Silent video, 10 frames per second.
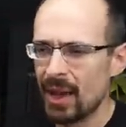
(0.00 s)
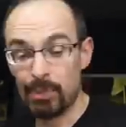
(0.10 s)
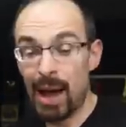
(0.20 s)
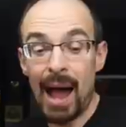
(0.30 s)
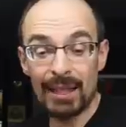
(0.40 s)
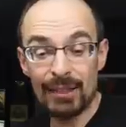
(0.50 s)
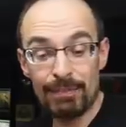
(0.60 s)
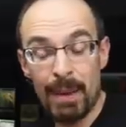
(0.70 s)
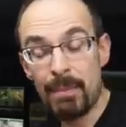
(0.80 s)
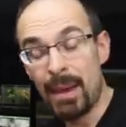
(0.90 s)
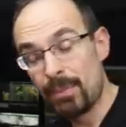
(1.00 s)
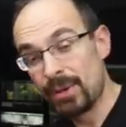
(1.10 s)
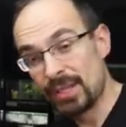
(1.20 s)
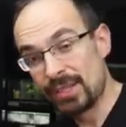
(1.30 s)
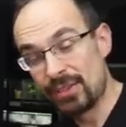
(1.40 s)
But if my
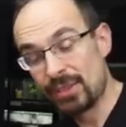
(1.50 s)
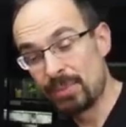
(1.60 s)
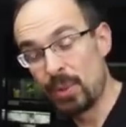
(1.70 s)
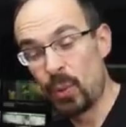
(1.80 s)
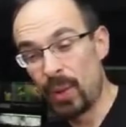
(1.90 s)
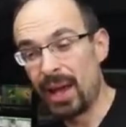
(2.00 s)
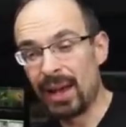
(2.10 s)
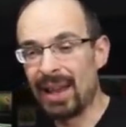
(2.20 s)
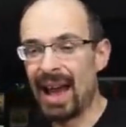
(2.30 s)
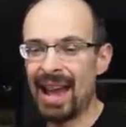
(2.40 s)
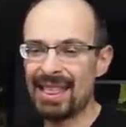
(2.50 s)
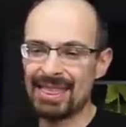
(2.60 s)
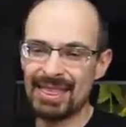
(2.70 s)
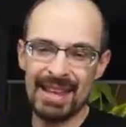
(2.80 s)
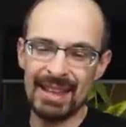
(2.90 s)
memory serves me well, I
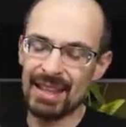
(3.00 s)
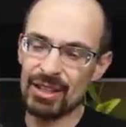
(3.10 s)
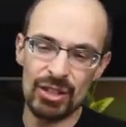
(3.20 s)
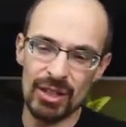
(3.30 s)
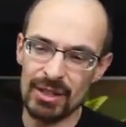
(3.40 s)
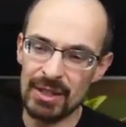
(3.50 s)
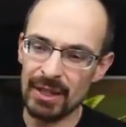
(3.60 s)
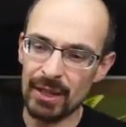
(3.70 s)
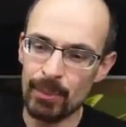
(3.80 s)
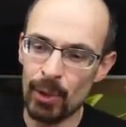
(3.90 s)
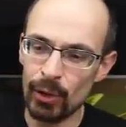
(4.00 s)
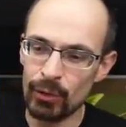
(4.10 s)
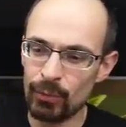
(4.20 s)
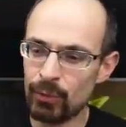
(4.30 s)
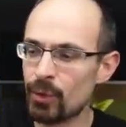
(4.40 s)
think that she didn't molt
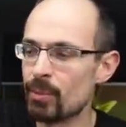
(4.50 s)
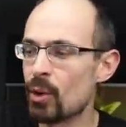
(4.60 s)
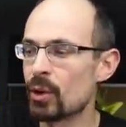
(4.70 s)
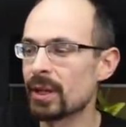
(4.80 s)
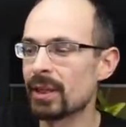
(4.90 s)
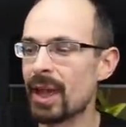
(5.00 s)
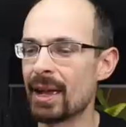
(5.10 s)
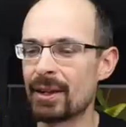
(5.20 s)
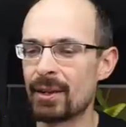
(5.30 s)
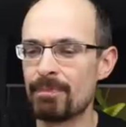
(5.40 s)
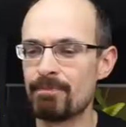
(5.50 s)
for more than like